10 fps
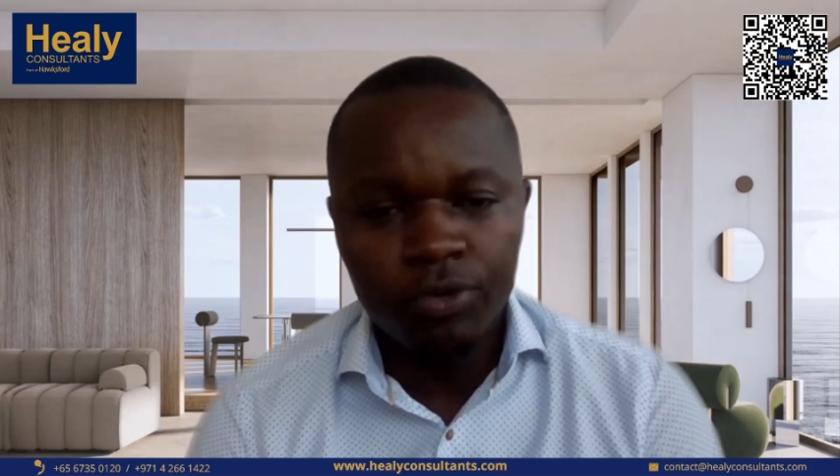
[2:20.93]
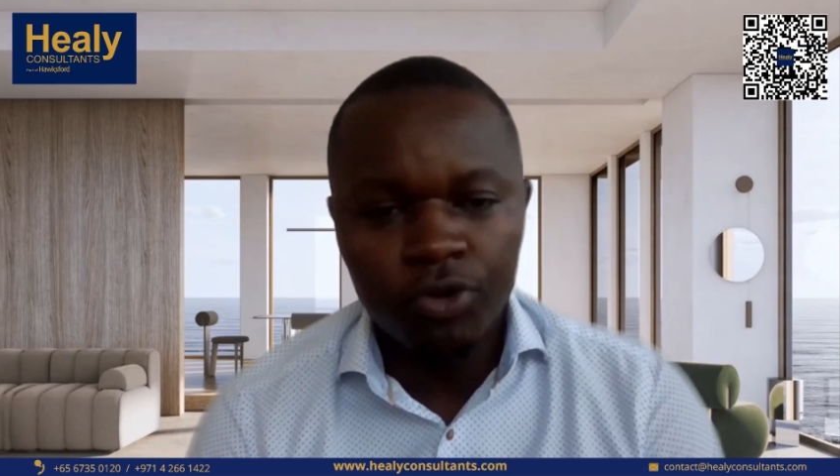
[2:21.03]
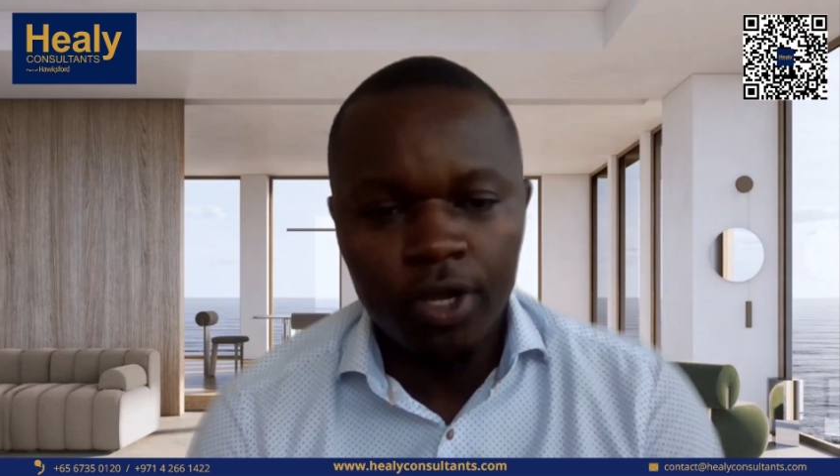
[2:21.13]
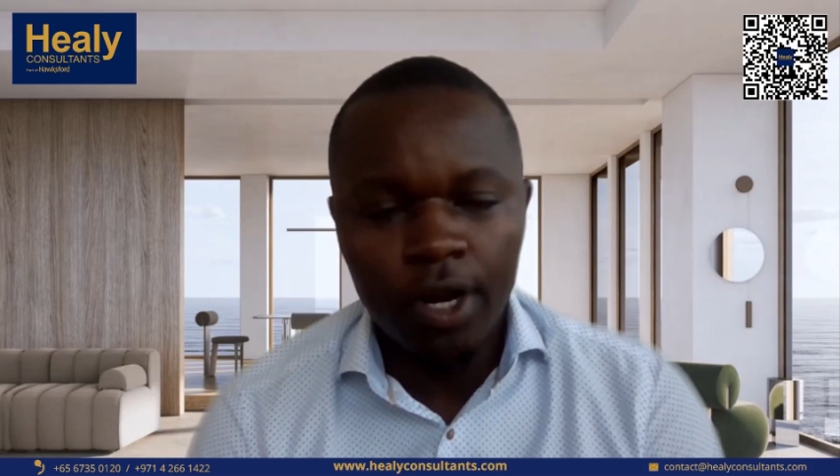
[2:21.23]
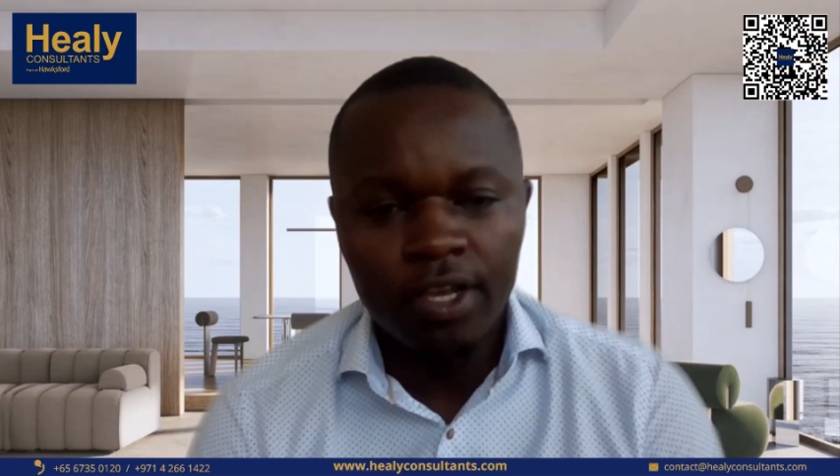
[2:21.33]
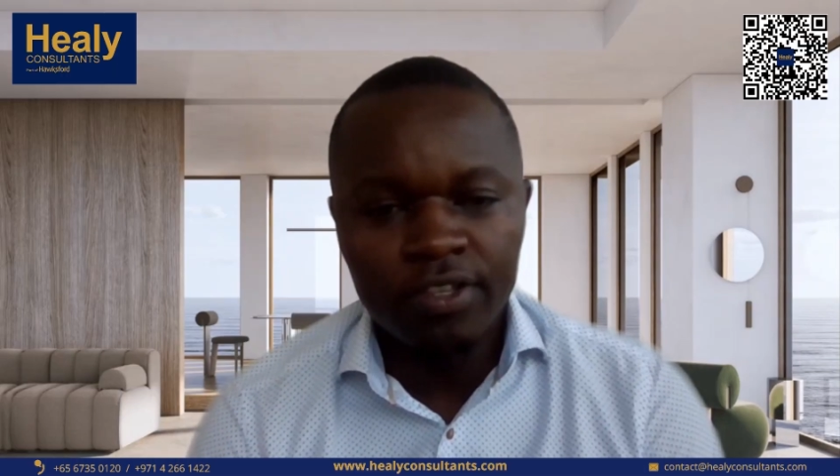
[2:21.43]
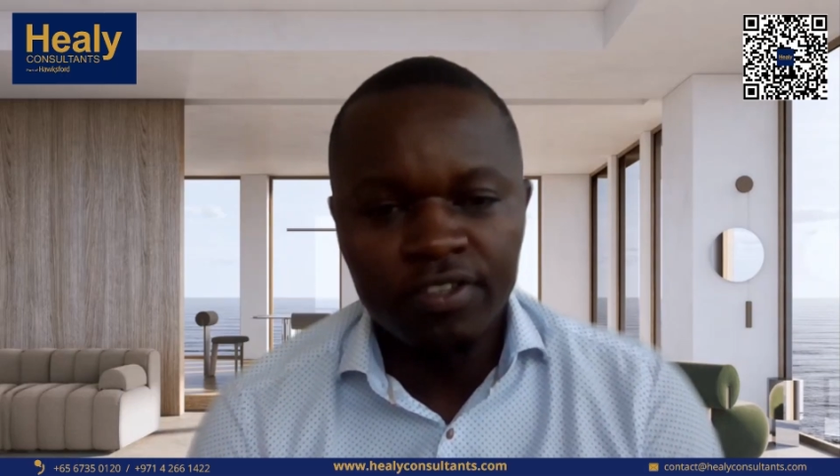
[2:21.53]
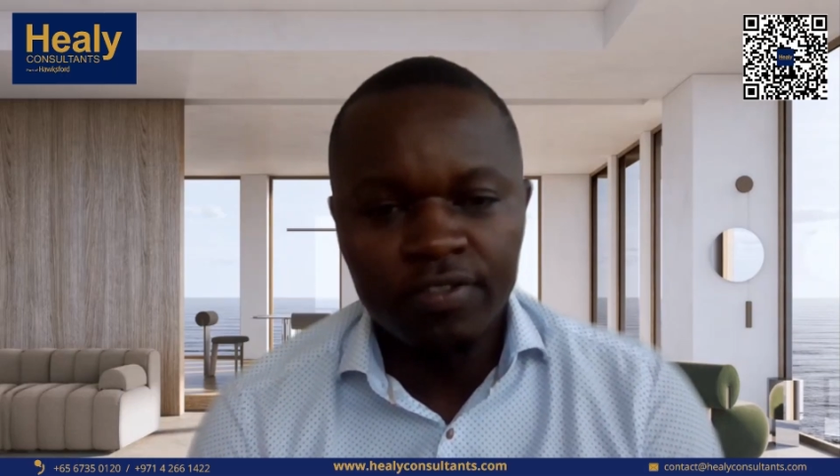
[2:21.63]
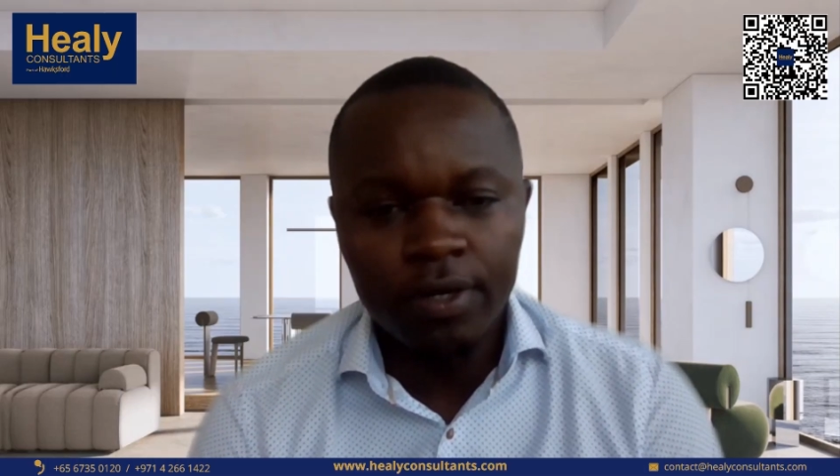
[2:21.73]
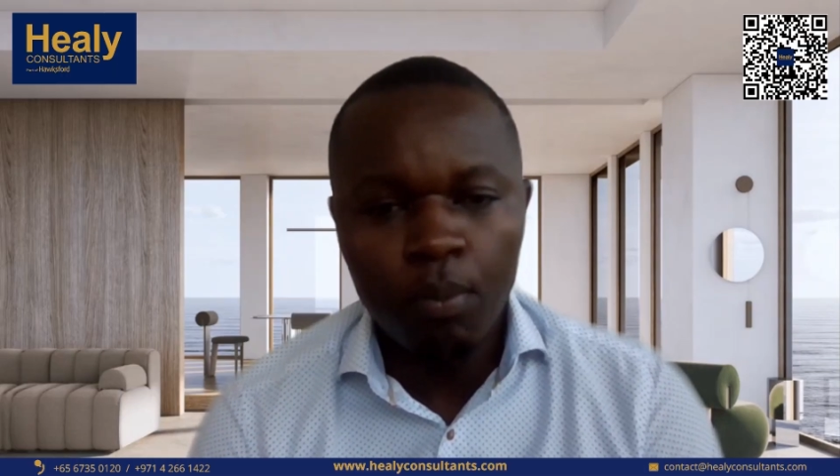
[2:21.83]
to realize
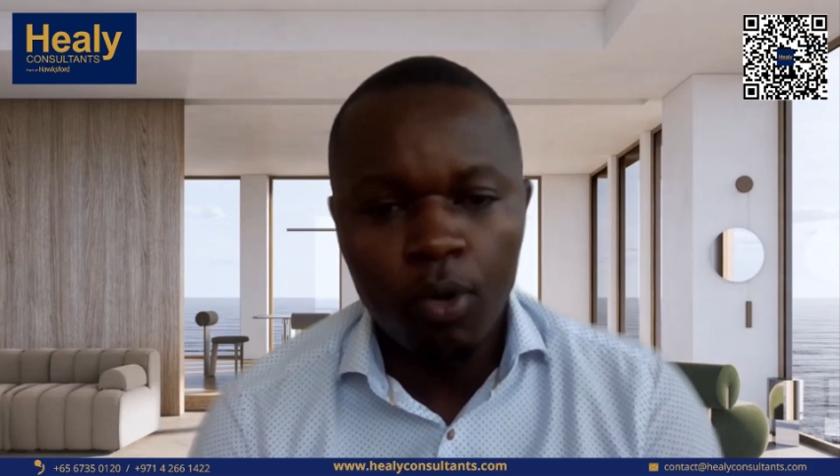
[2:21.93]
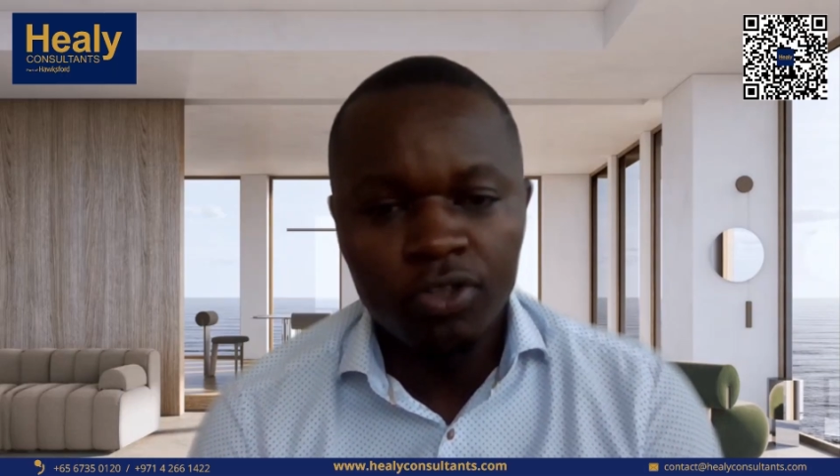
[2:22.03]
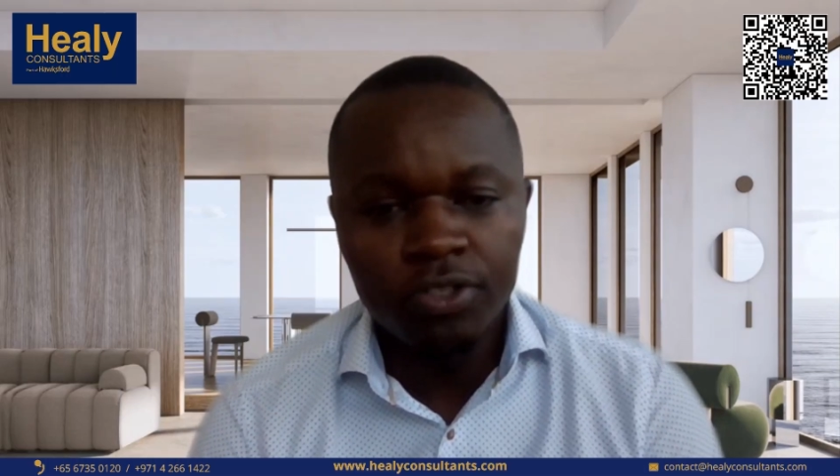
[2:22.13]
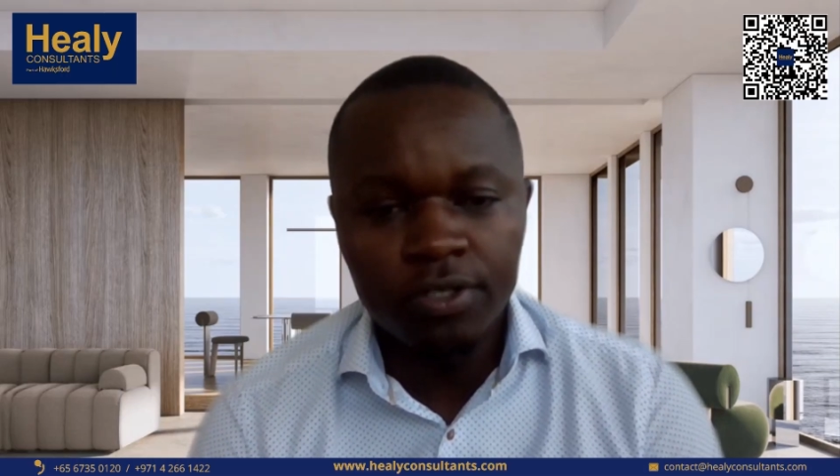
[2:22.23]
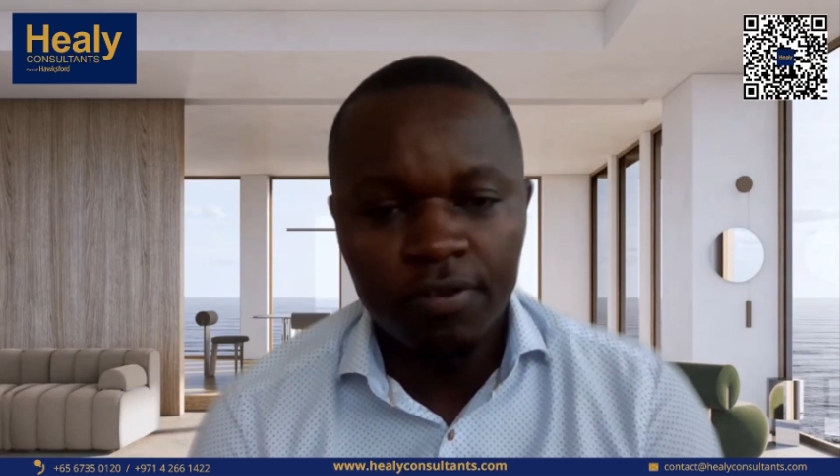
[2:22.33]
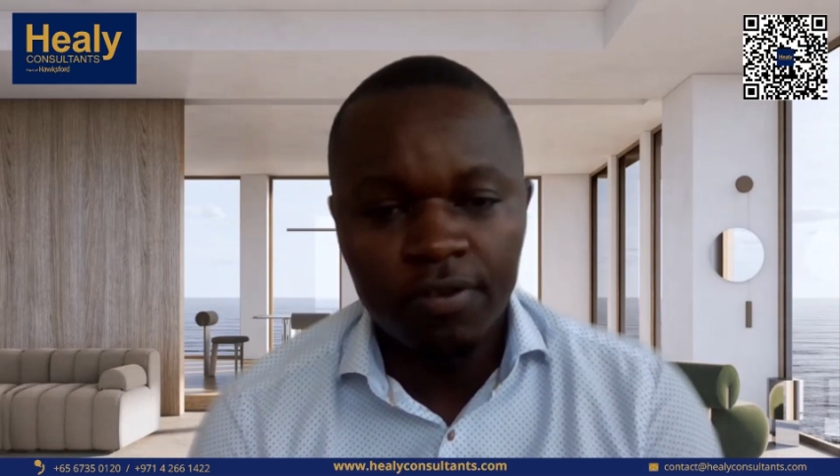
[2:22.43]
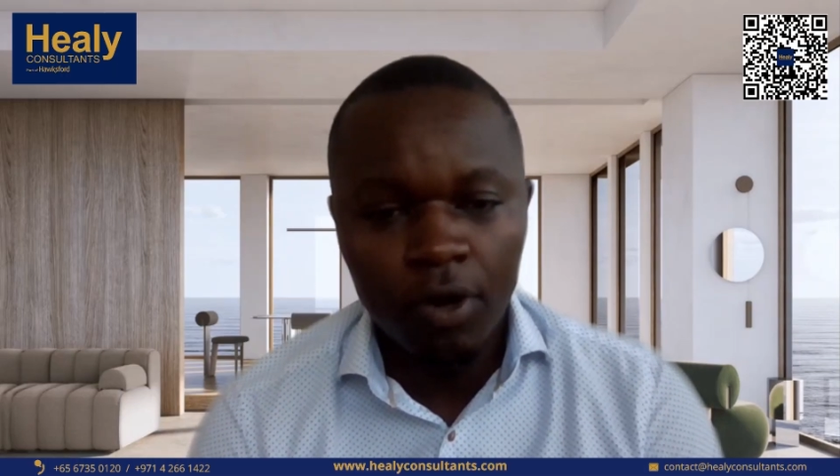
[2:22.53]
is that most